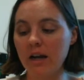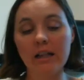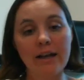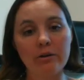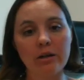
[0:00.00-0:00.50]
and
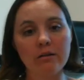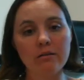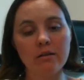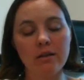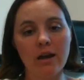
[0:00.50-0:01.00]

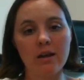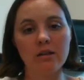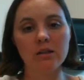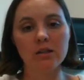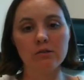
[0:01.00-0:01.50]
cloudier
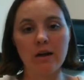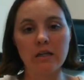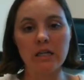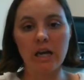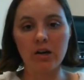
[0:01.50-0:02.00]
than the
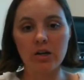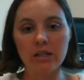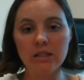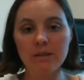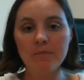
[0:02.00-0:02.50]
surrounding
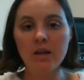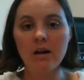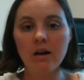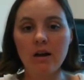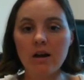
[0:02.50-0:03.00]
areas.
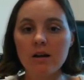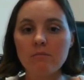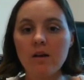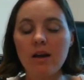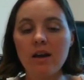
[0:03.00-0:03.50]
And